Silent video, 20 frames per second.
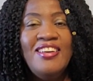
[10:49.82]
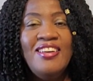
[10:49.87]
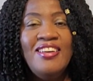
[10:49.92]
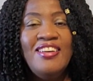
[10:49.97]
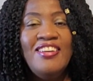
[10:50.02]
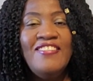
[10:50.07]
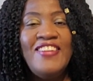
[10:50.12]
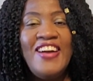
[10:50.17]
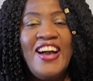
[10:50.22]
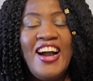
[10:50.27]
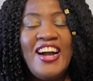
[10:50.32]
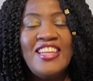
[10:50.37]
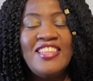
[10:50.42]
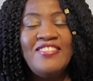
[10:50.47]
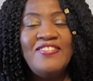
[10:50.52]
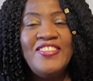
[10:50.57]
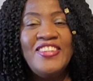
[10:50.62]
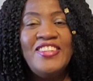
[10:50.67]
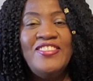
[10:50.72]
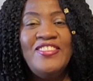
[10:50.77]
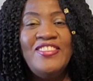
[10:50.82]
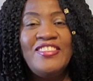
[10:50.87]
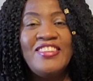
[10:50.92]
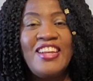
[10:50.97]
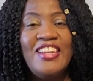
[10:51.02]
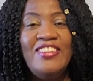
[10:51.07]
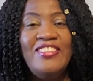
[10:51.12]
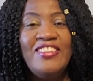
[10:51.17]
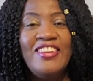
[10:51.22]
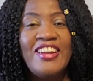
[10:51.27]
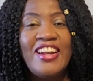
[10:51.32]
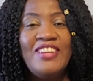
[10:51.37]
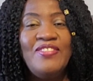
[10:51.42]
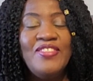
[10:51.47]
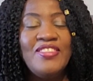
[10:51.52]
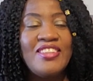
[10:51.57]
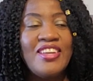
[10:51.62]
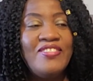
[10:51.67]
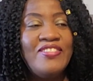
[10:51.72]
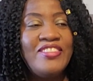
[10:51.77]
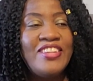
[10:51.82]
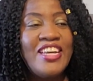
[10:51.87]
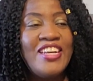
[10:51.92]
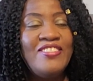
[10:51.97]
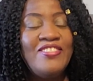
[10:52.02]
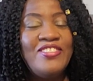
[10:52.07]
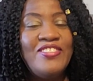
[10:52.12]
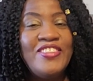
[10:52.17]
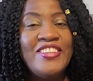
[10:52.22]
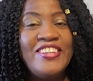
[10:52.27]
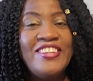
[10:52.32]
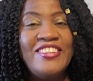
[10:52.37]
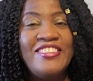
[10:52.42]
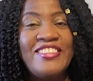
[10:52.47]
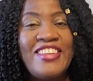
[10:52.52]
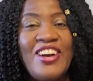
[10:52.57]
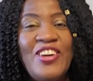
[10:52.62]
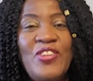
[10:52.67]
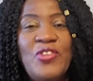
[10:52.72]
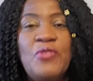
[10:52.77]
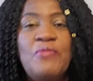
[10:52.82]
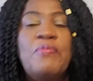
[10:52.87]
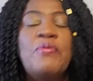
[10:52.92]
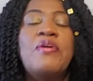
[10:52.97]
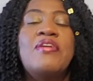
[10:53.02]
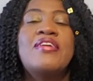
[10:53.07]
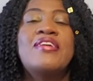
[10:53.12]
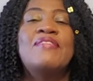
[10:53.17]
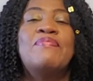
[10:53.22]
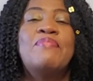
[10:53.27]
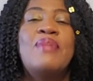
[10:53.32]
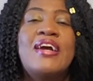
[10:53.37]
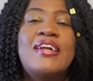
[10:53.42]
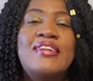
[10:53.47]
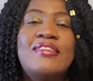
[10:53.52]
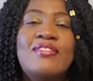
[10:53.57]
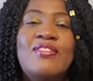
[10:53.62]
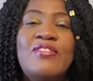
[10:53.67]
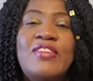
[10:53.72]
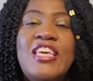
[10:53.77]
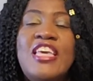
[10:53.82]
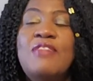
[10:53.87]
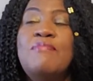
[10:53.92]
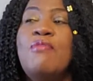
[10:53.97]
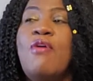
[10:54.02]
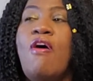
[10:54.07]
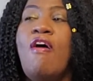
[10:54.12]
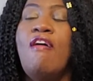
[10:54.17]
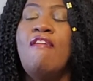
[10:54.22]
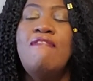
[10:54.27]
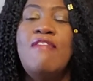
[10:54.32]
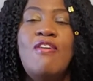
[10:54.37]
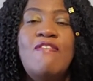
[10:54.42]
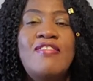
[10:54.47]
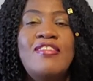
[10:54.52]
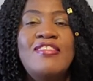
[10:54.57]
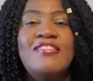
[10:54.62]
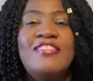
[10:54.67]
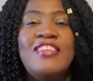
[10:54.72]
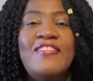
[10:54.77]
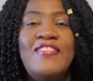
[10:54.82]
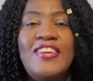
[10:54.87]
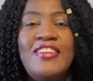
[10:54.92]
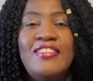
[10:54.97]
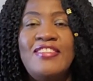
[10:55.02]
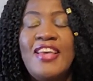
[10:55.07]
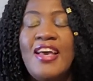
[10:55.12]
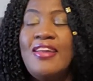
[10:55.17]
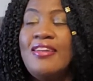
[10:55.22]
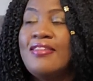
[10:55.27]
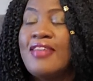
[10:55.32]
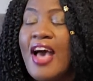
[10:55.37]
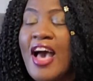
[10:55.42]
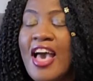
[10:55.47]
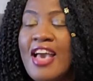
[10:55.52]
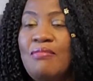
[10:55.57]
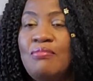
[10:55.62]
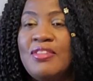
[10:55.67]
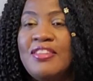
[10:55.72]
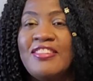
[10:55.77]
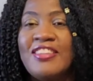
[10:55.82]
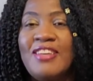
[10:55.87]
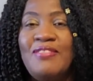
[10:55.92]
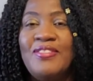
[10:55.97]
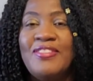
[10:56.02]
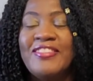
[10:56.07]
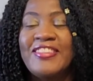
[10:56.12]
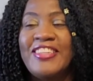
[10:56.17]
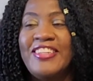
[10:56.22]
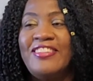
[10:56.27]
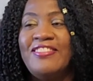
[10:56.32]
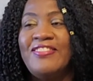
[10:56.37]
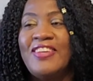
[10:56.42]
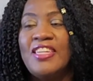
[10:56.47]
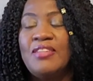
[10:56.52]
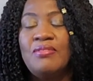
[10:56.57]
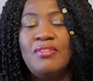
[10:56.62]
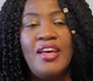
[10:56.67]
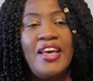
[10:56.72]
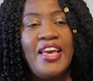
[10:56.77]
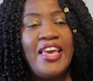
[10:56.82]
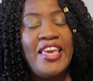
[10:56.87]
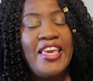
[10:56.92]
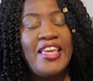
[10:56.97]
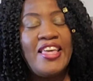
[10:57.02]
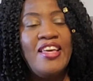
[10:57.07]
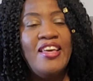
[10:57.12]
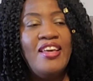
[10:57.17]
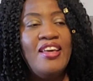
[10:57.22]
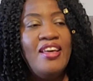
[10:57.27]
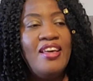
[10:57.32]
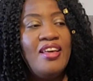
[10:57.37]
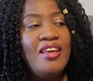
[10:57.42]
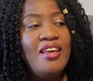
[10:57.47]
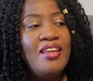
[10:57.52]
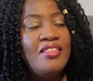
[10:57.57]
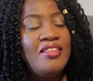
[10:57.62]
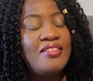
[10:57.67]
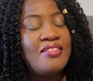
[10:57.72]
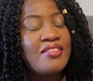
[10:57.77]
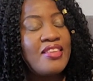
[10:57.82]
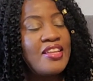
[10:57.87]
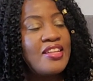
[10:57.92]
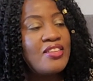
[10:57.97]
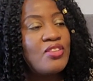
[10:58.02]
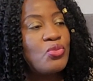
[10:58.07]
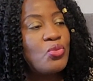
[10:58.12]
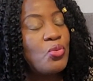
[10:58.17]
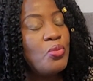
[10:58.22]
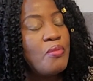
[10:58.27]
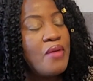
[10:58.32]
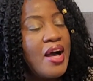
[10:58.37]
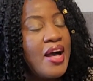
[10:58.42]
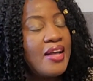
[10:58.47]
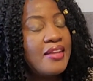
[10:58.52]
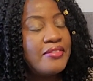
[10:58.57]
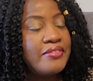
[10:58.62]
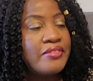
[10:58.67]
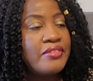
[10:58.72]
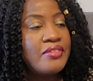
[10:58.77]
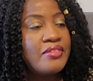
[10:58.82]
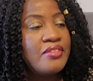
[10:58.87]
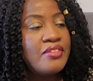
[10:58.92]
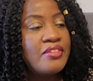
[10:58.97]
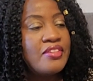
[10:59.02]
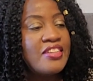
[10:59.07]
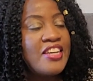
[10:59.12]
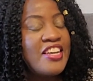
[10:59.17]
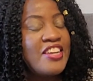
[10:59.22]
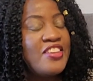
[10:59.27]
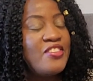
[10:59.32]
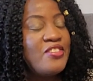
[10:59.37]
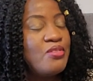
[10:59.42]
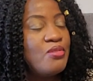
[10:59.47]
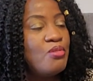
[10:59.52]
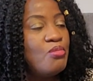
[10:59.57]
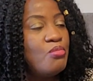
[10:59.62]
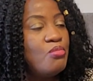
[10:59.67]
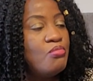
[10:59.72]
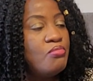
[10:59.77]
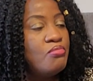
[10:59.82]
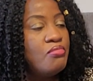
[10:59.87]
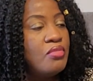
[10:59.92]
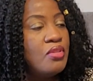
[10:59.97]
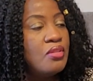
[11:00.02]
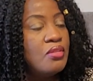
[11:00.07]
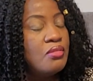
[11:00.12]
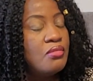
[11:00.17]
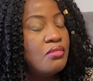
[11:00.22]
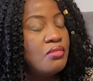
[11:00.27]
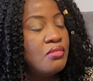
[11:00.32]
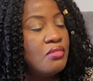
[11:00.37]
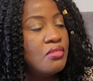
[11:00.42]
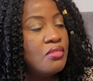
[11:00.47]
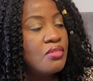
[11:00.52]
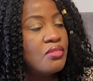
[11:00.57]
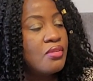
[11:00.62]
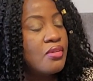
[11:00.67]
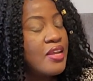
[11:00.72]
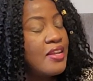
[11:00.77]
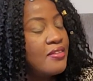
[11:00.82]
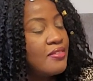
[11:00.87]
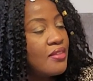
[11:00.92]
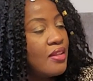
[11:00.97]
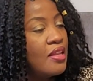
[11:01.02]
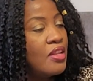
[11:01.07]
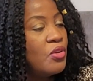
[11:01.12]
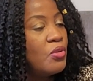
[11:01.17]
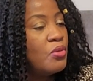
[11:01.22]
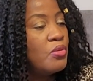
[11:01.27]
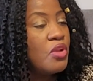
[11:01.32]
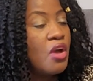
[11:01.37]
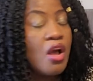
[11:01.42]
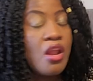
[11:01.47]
My husband was a little grumpy sometimes, because I would practice on him over 7-10 times the same skills. And I was, hey, this skill's too bad. Can you just rest a little? No.